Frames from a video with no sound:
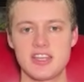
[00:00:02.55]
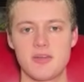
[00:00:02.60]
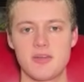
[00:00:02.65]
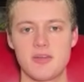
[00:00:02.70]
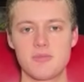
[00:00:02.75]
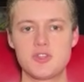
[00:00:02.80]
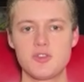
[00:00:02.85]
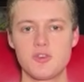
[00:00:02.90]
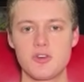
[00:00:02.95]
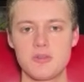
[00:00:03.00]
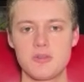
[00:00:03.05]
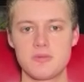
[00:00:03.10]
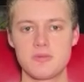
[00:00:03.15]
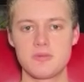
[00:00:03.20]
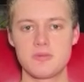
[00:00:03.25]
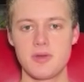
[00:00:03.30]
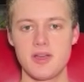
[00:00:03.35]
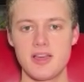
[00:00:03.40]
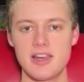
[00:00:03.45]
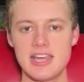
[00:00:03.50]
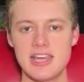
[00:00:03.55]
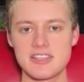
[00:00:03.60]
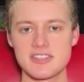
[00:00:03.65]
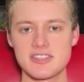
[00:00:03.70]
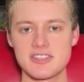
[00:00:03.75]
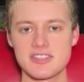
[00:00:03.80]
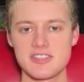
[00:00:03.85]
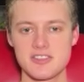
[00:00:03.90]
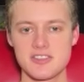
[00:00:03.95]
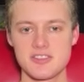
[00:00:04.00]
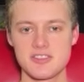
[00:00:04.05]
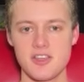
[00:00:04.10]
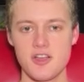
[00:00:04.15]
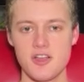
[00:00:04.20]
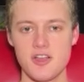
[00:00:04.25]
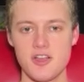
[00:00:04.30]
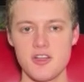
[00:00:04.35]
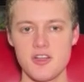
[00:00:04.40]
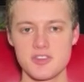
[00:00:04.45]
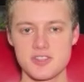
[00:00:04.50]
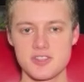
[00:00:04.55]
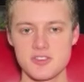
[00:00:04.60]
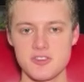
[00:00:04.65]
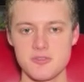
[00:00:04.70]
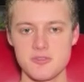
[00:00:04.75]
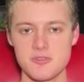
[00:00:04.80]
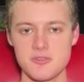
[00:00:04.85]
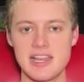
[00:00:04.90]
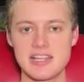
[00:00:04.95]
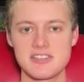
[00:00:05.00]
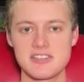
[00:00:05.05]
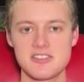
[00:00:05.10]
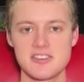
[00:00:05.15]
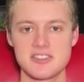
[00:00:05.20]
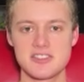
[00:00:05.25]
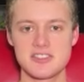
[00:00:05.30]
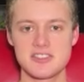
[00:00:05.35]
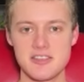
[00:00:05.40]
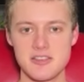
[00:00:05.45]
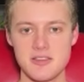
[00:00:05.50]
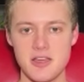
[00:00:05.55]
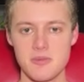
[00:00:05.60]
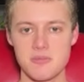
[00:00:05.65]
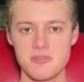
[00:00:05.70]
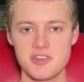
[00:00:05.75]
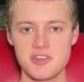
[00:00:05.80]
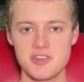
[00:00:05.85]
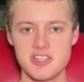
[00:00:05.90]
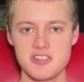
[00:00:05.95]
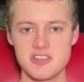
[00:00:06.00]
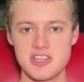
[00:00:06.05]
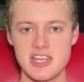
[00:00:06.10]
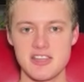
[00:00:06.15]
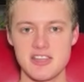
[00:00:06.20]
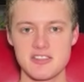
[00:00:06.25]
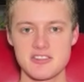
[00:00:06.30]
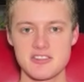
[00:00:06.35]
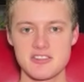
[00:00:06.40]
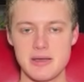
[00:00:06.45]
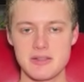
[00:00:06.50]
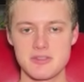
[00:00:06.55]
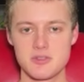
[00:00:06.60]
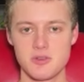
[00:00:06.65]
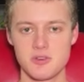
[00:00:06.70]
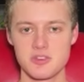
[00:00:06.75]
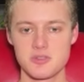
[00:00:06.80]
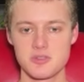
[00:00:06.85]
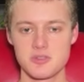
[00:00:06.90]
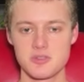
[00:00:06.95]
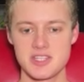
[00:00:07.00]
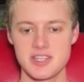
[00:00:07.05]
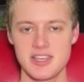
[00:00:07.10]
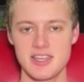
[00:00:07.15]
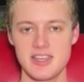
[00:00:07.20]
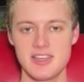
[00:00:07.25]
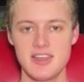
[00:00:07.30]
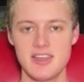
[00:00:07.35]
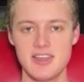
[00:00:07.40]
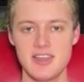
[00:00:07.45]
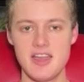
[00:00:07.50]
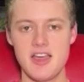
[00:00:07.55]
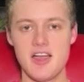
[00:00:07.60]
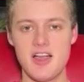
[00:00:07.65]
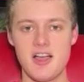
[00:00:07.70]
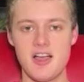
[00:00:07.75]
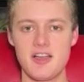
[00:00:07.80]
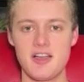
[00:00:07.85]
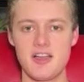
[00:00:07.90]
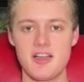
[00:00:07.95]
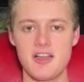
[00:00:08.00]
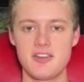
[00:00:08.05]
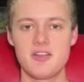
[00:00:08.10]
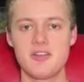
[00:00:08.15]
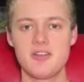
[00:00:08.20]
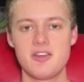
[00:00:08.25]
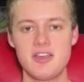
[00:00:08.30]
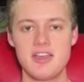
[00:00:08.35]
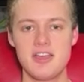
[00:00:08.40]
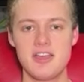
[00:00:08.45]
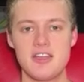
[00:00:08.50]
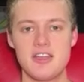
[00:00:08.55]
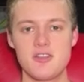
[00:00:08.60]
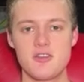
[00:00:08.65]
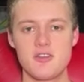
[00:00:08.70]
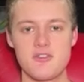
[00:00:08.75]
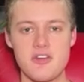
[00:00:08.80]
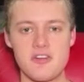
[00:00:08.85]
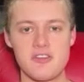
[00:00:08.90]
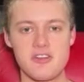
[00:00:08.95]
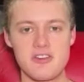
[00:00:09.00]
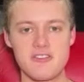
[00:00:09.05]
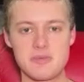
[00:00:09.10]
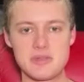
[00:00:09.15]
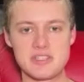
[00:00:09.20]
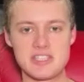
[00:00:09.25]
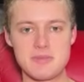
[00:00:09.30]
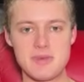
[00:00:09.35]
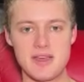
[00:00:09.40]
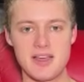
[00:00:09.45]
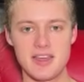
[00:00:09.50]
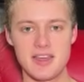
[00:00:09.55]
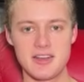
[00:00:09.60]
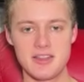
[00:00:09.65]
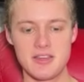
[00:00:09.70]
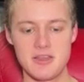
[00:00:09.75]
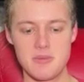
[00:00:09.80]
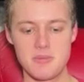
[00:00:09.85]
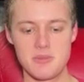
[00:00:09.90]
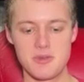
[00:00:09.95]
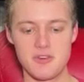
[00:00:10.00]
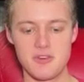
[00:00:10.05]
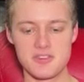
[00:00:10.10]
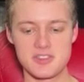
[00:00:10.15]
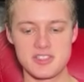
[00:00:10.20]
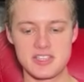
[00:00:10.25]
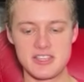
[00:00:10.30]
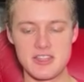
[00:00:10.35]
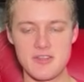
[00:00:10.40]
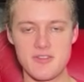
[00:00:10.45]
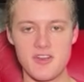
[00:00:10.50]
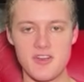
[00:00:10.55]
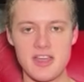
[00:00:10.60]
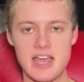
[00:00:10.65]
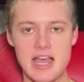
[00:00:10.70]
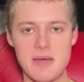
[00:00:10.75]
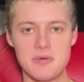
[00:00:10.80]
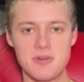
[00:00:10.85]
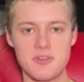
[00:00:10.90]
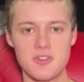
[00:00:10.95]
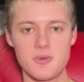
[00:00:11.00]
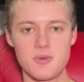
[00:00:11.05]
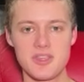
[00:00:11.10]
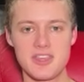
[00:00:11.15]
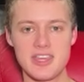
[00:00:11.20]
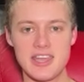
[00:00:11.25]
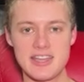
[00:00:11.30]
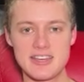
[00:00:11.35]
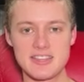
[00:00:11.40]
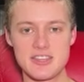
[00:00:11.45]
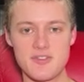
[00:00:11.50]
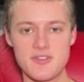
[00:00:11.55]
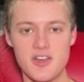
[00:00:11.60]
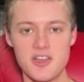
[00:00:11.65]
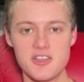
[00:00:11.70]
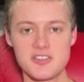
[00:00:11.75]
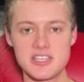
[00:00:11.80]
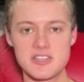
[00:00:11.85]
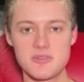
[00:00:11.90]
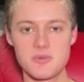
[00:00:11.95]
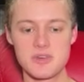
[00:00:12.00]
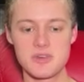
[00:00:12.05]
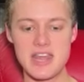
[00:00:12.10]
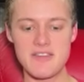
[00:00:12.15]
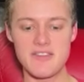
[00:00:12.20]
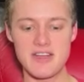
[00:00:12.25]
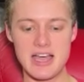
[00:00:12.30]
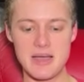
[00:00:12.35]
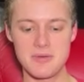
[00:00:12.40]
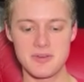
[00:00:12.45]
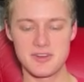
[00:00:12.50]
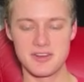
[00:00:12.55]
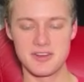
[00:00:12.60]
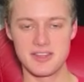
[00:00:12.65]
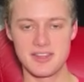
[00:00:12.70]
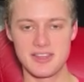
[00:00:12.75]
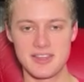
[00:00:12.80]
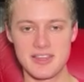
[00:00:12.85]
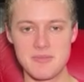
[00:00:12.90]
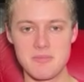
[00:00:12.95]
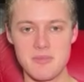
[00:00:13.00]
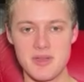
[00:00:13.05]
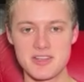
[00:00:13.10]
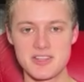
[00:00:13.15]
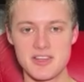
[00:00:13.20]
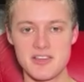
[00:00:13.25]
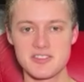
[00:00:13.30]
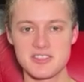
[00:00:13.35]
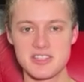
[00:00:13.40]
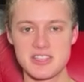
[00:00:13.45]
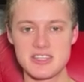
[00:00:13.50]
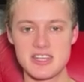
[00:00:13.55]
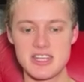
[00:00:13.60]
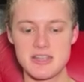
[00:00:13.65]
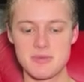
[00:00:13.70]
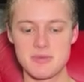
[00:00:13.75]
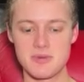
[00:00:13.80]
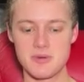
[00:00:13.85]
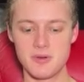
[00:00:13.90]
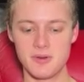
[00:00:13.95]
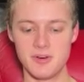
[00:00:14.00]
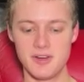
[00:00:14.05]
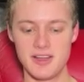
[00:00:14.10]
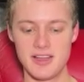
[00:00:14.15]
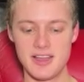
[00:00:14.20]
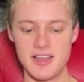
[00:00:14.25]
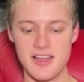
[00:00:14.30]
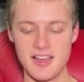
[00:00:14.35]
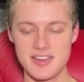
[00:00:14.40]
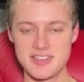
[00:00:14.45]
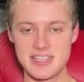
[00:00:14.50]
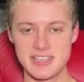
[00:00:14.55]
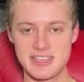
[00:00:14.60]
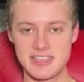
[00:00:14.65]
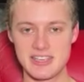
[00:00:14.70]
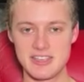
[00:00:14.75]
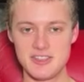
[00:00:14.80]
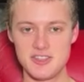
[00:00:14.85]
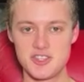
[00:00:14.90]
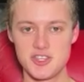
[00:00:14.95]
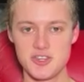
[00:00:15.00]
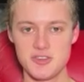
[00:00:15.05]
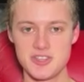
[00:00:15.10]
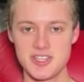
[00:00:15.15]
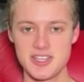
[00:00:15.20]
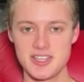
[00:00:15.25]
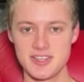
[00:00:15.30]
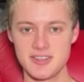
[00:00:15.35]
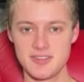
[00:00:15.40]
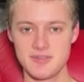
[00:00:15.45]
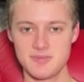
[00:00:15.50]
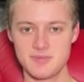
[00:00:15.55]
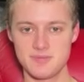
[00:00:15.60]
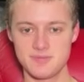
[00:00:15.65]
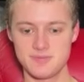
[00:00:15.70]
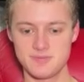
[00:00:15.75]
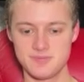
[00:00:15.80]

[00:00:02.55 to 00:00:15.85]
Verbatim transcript: I'm joined by Alexis over Zoom. Alexis, I take I appreciate you taking the time out to talk to me today. I know you're a very, very busy man, but obviously the fight happened on the weekend. The fight you said would never happen, Mike Tyson and Jake Paul. I take it you tuned in. Mm.